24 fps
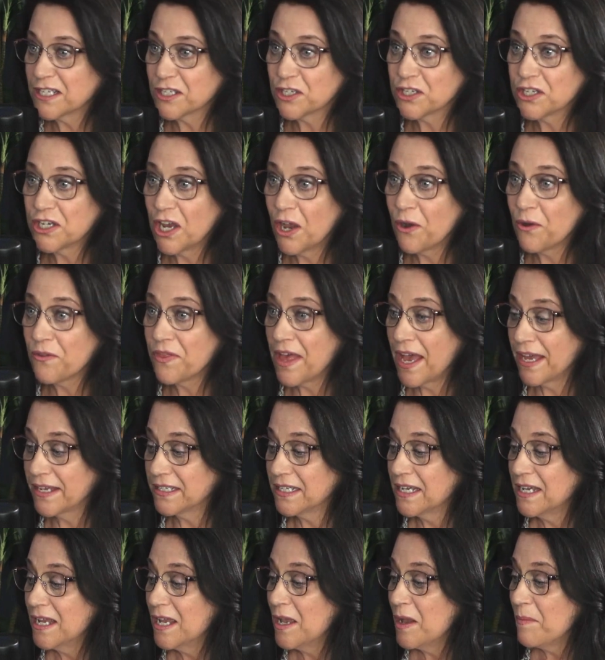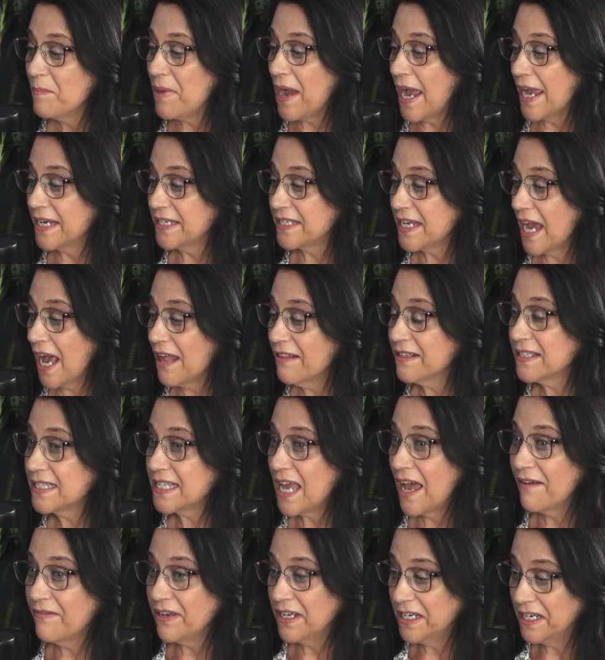Let's show that by
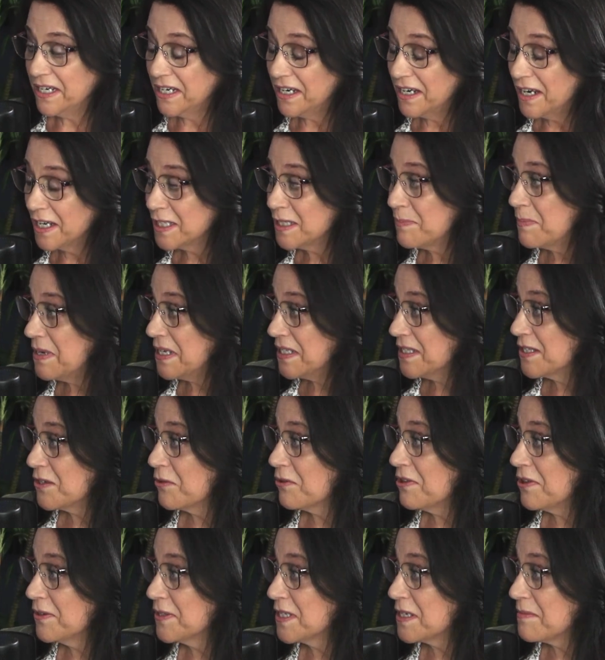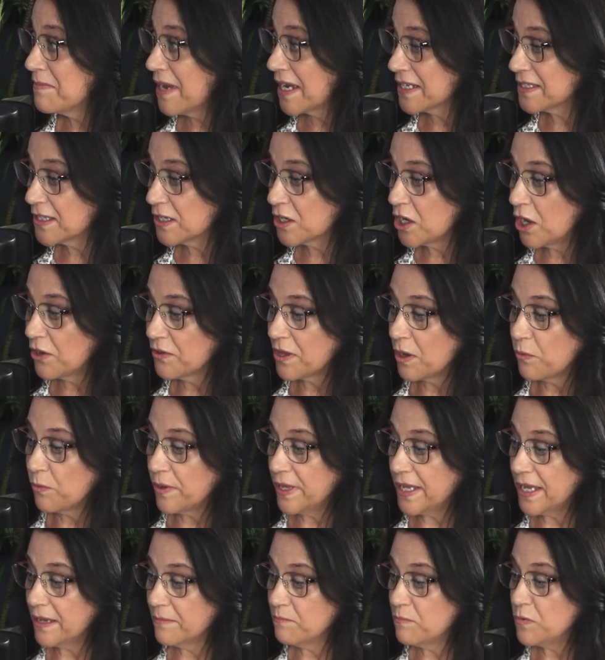Dallas having it and us being so close to Mexico that
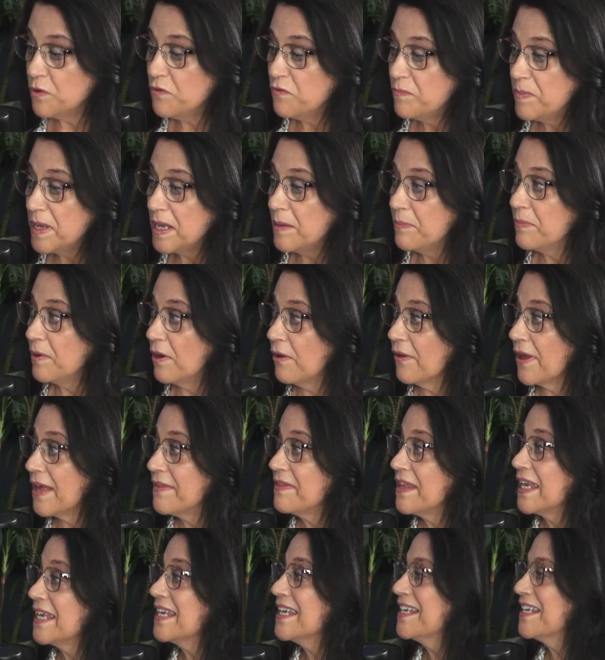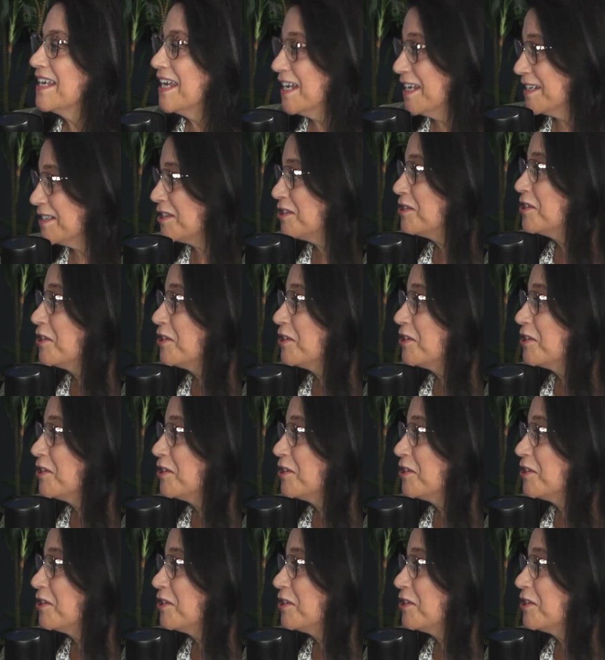we can move people and they can get,